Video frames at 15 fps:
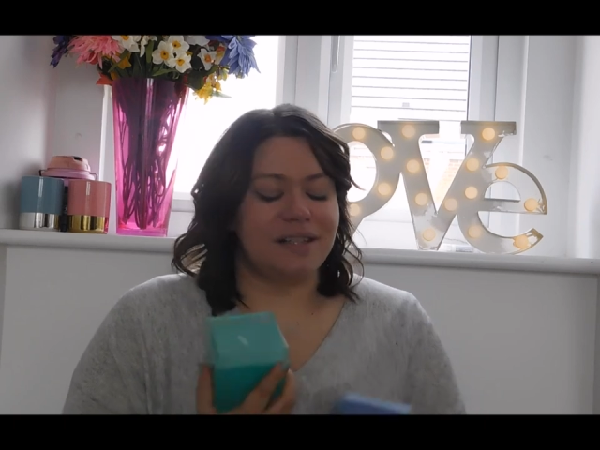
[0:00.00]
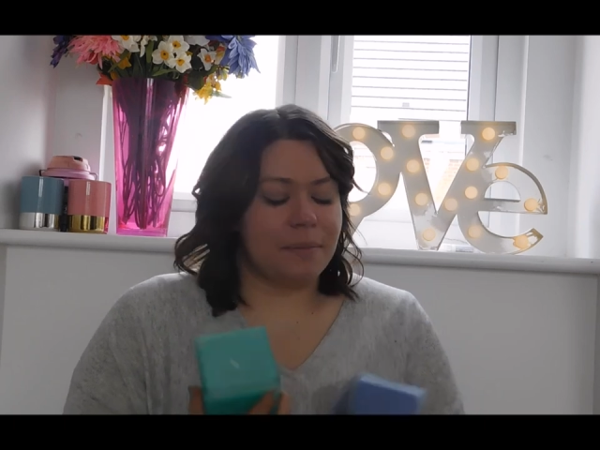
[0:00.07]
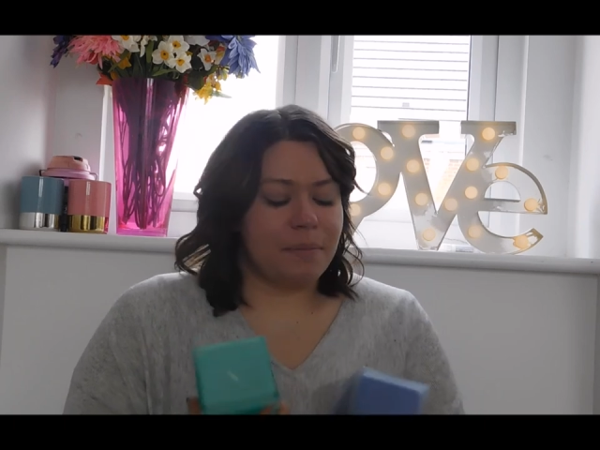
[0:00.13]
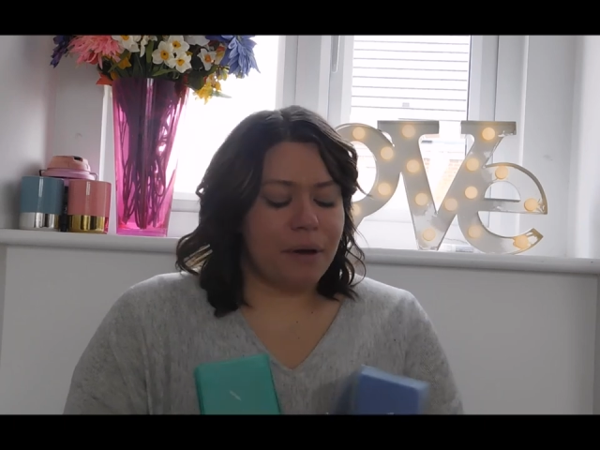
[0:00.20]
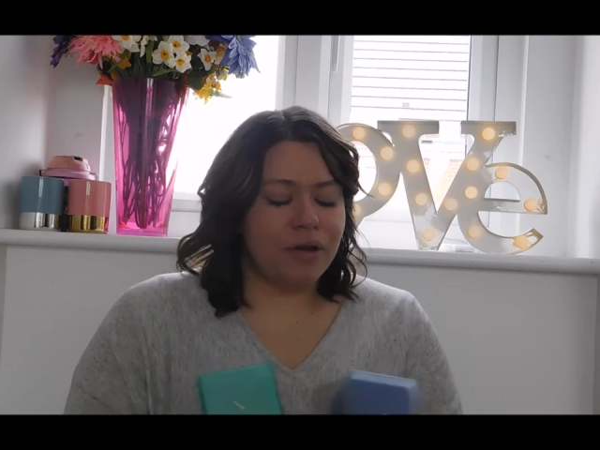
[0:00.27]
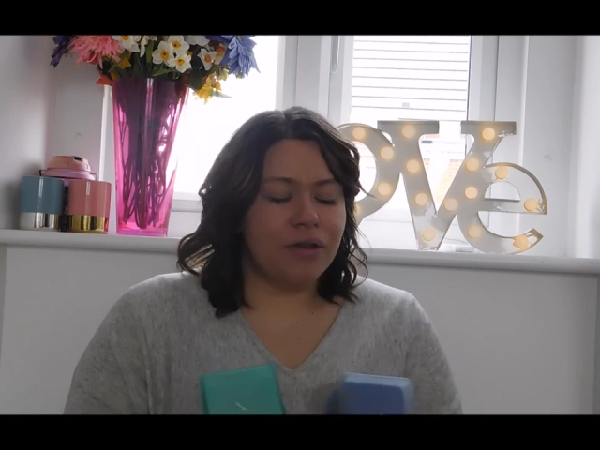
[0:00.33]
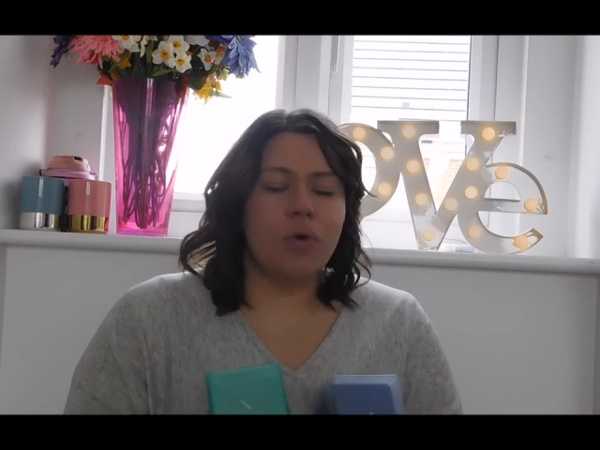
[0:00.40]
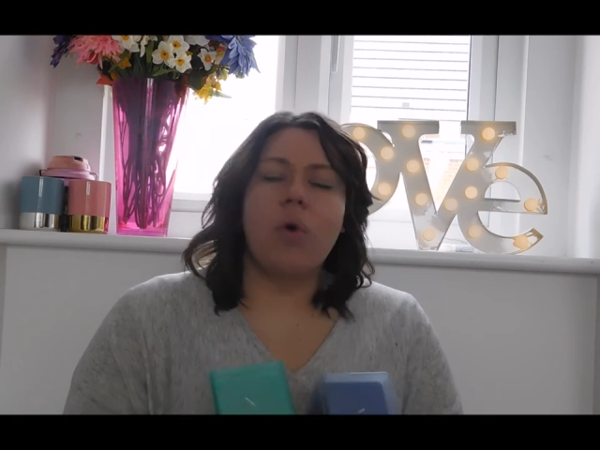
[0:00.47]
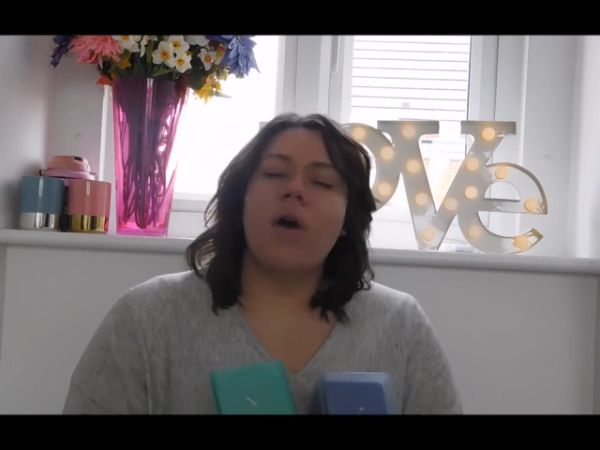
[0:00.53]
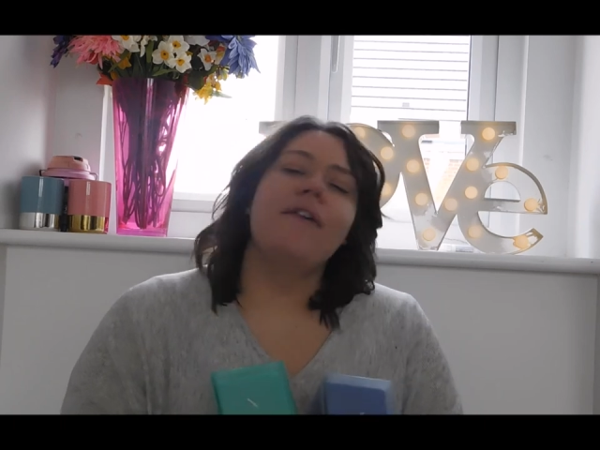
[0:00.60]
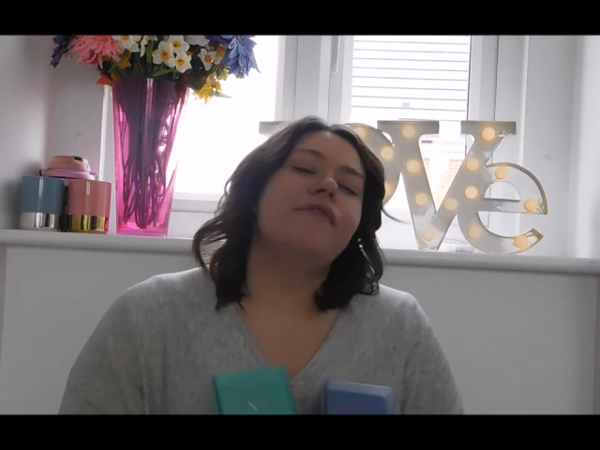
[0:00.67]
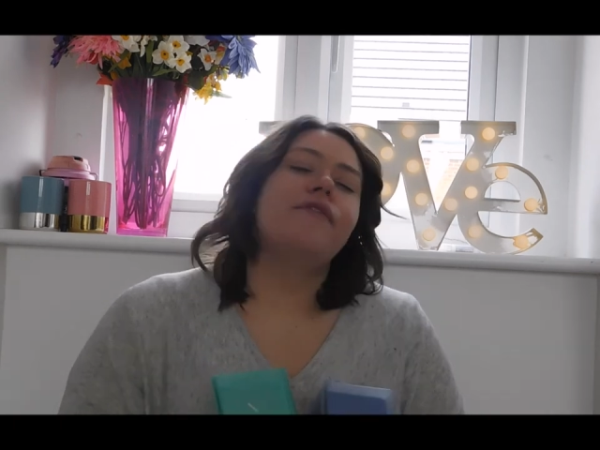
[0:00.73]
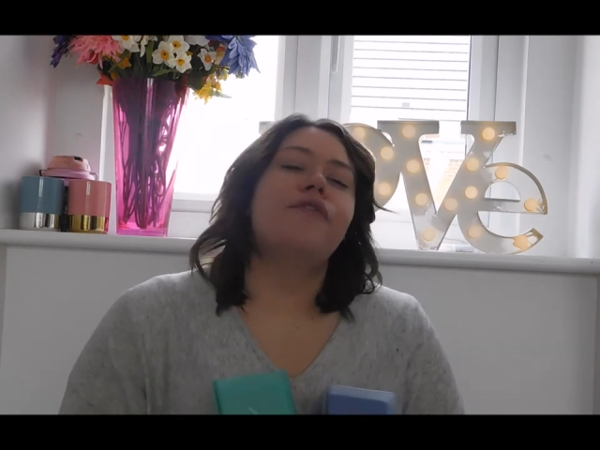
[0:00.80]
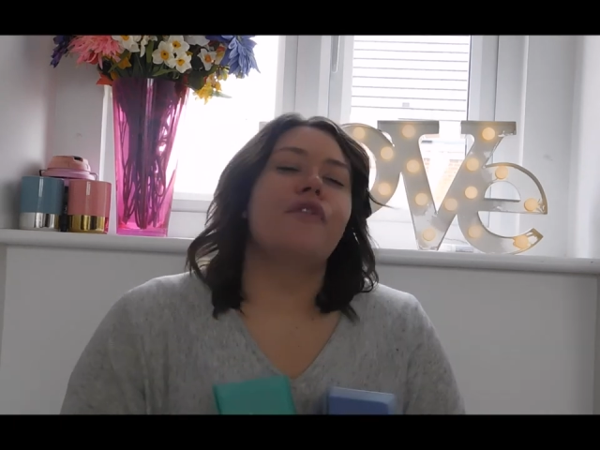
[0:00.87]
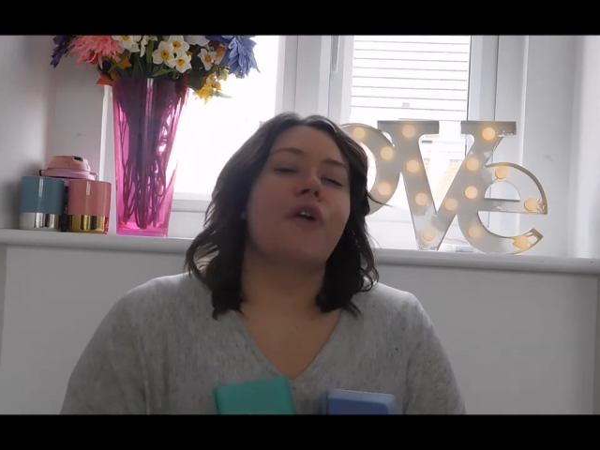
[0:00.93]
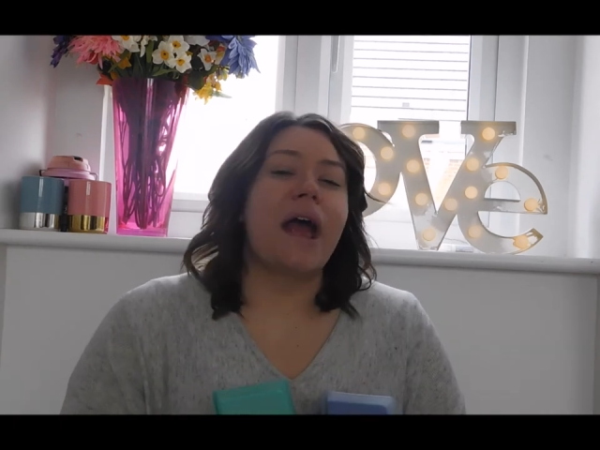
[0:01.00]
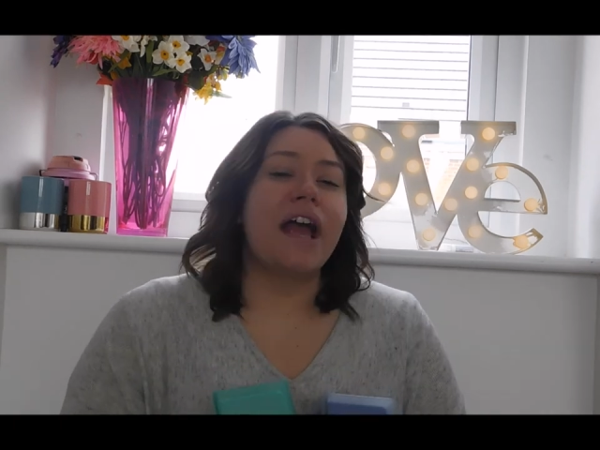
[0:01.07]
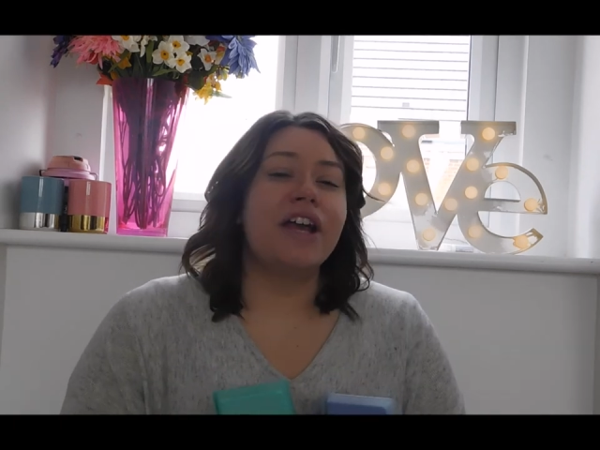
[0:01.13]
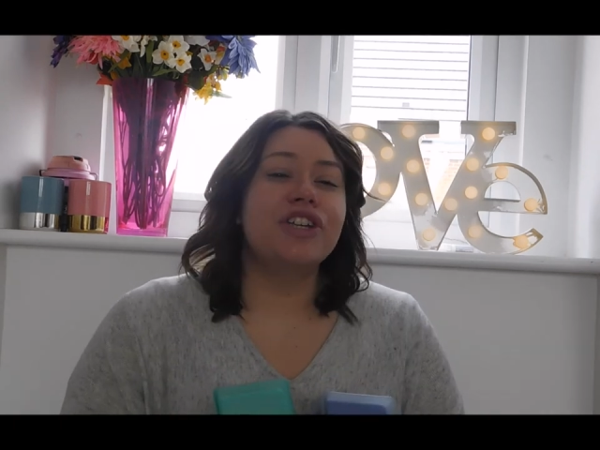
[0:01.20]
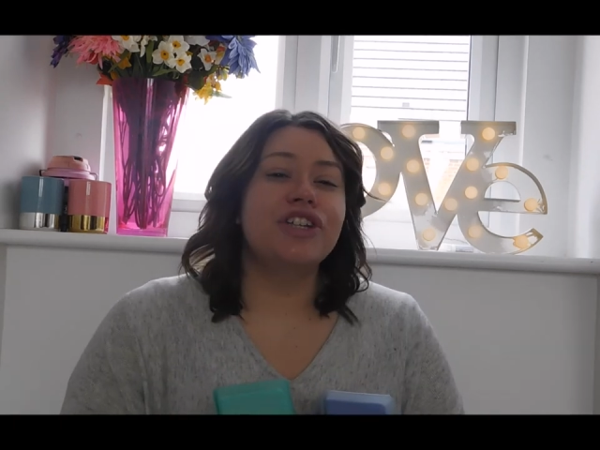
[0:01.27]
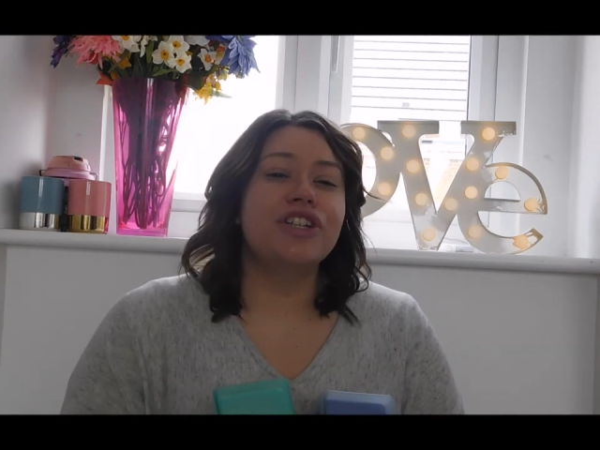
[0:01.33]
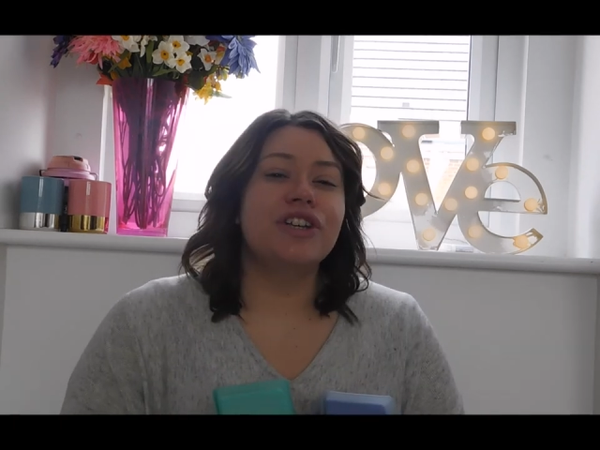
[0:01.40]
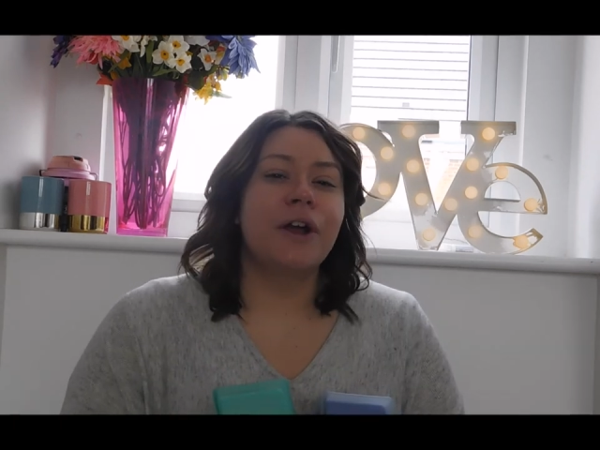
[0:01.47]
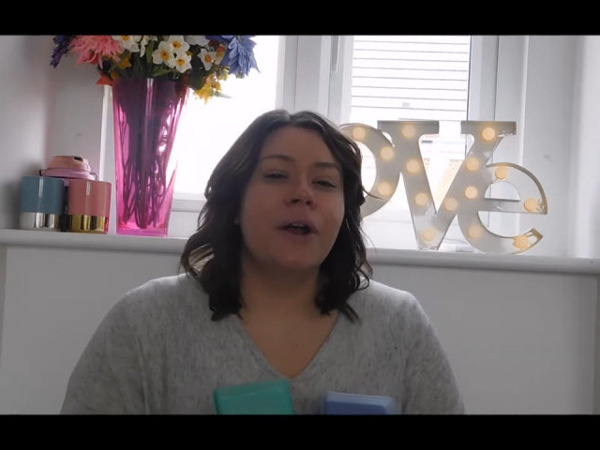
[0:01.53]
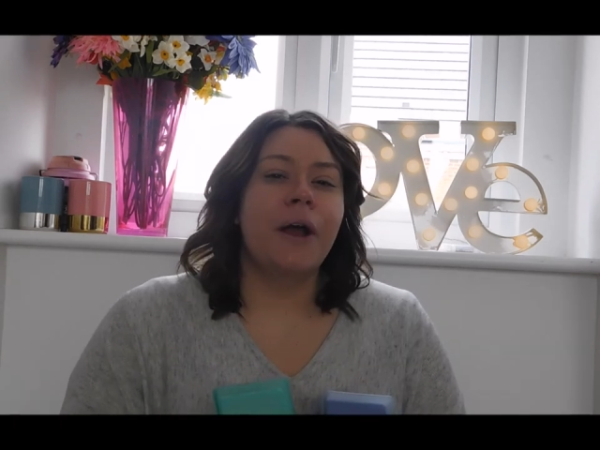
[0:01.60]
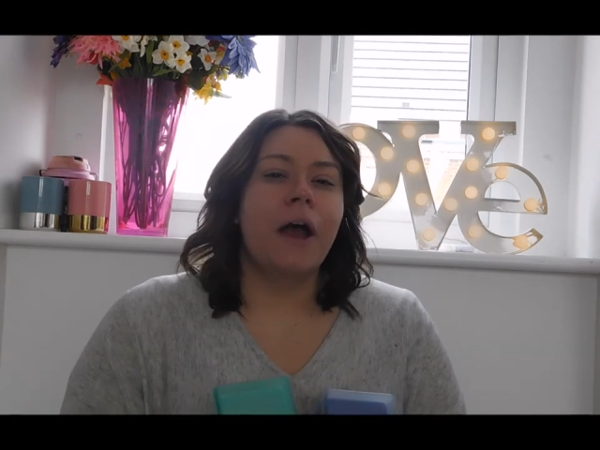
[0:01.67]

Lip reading: They're both quite fresh.